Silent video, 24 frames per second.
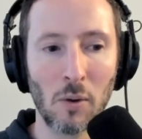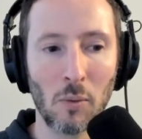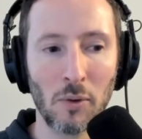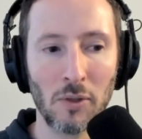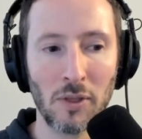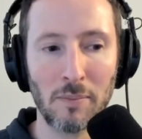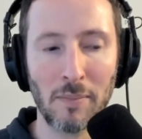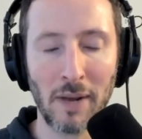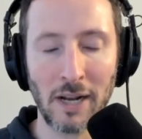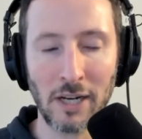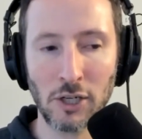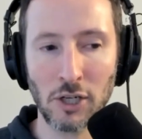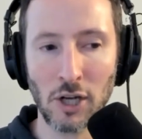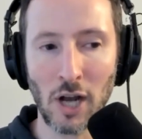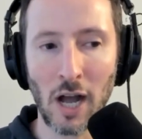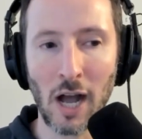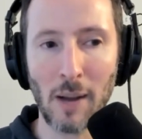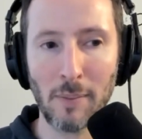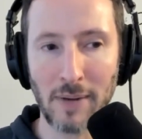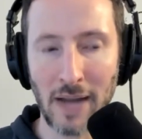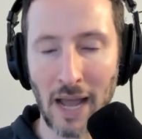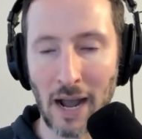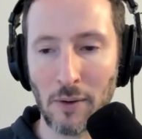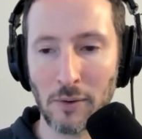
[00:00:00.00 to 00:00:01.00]
well, then my
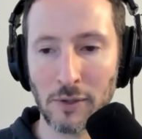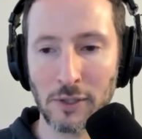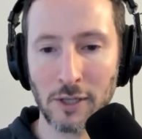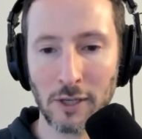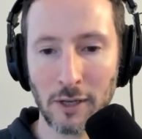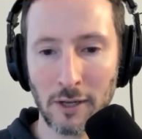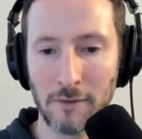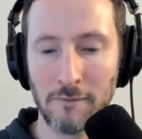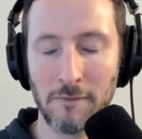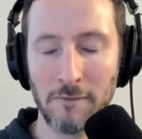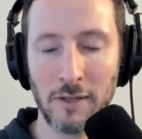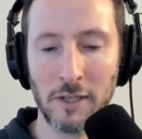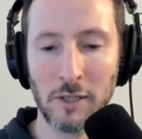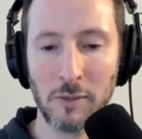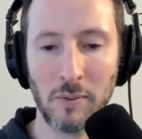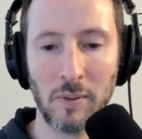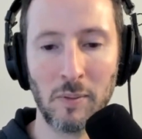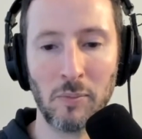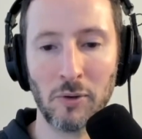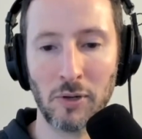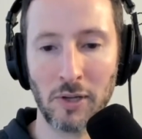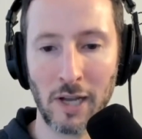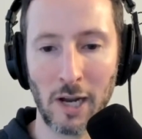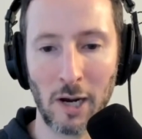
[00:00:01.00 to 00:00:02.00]
job now is to convince
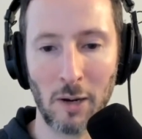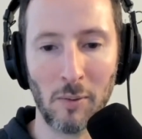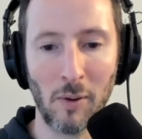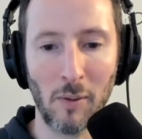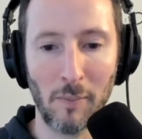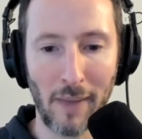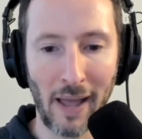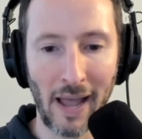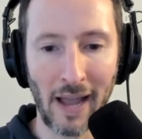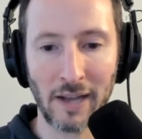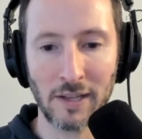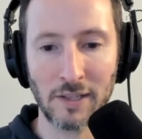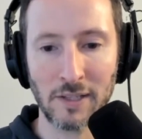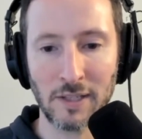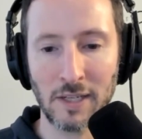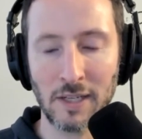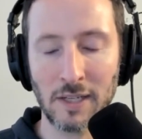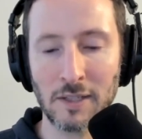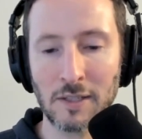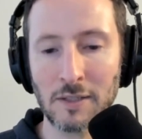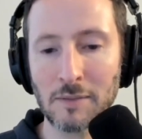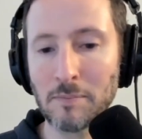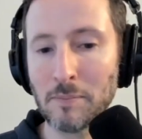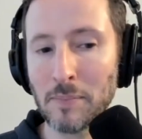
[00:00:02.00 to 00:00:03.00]
people to care about
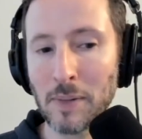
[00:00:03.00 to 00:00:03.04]
magazines.